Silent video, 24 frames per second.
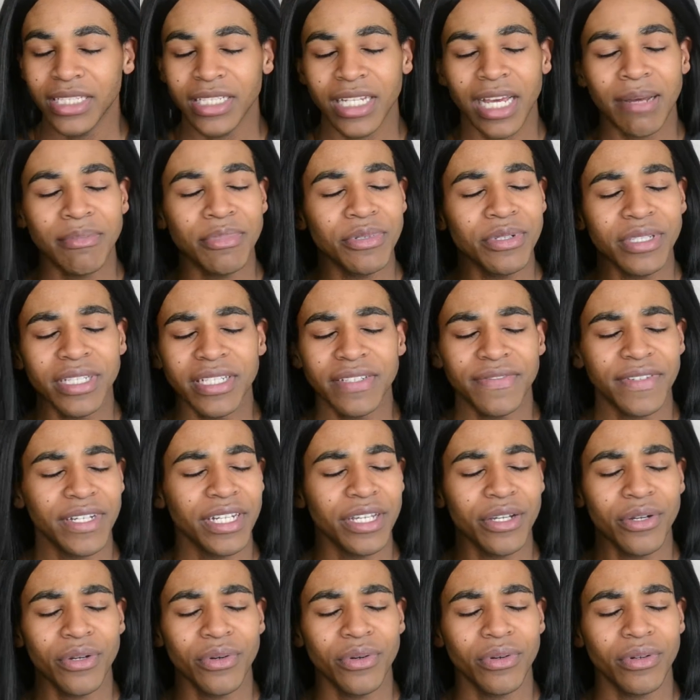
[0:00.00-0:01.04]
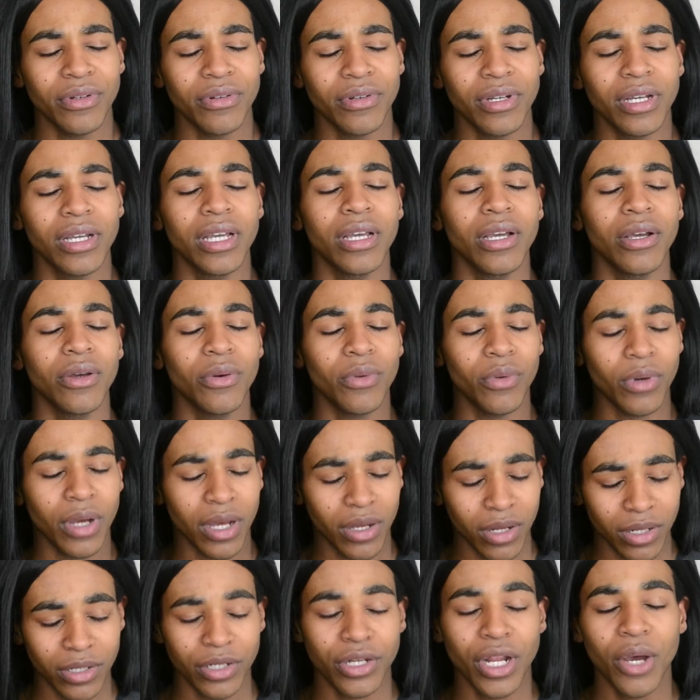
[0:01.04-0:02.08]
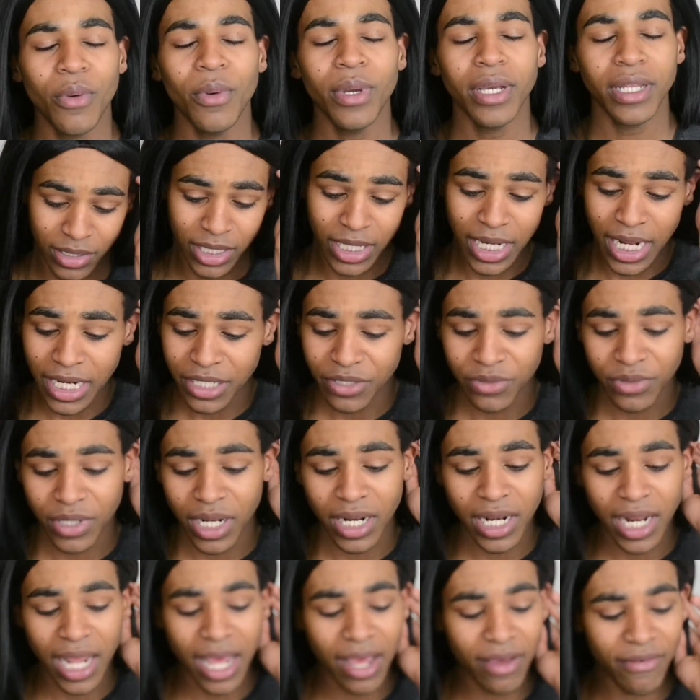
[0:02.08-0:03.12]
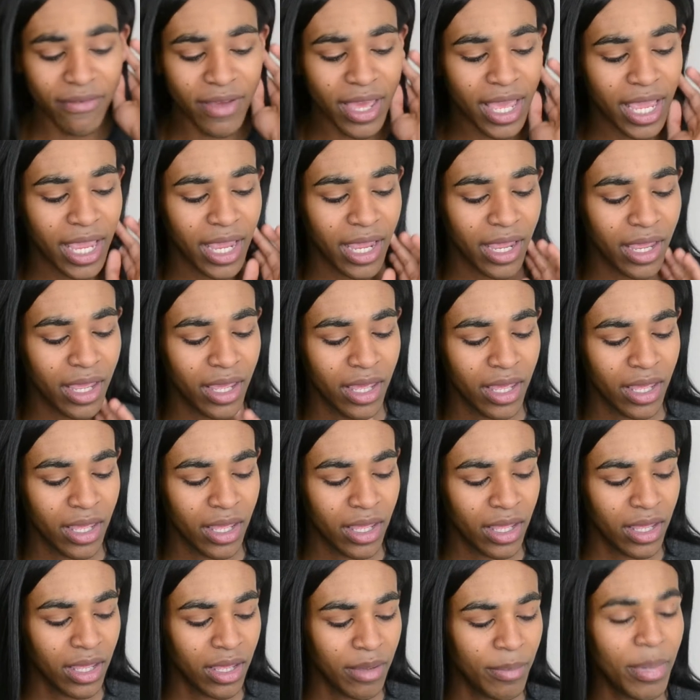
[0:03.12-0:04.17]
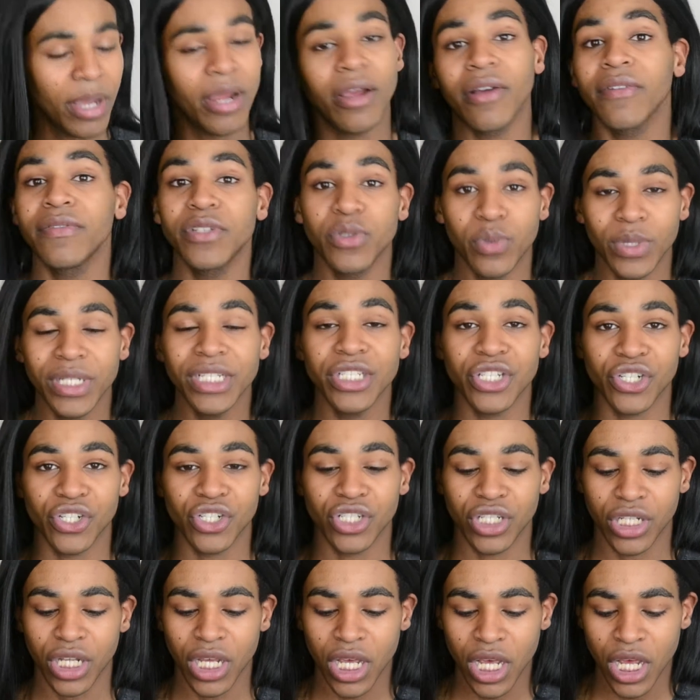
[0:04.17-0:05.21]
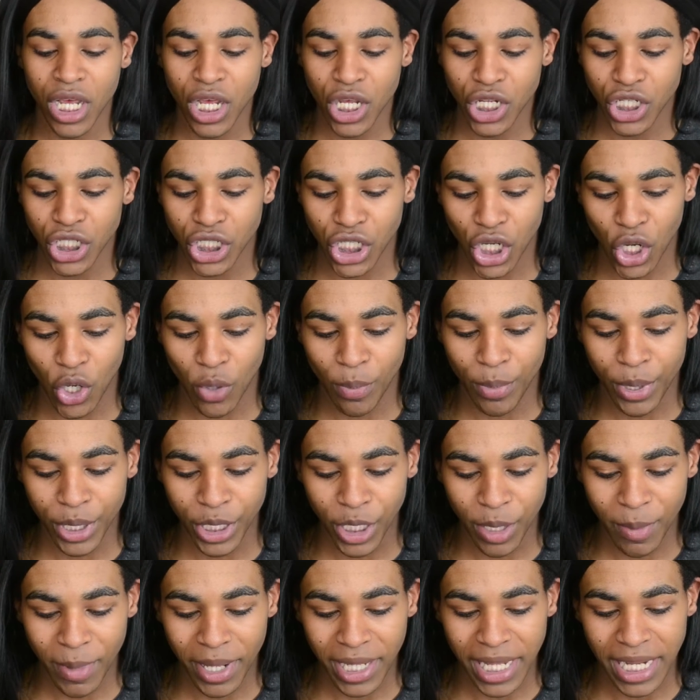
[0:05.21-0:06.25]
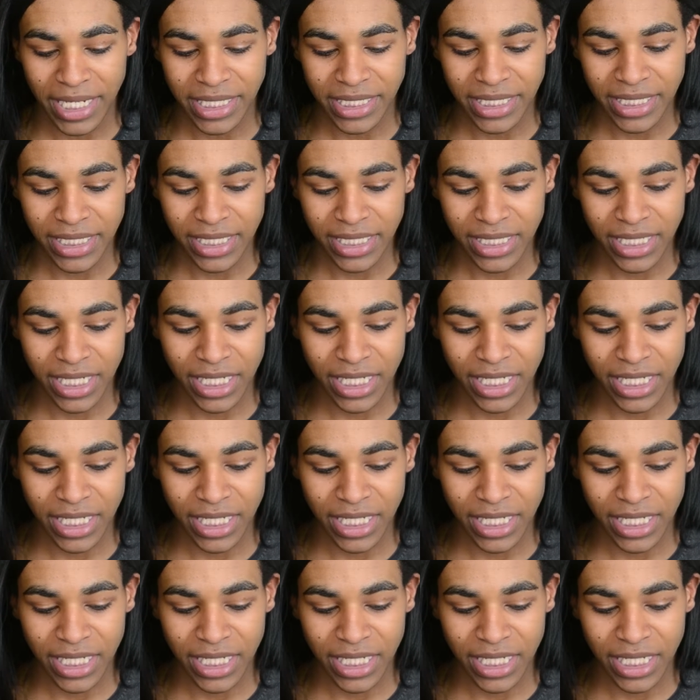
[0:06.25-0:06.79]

I'm doing this video knowing that I do not have a pair of tweezers, so putting on my lashes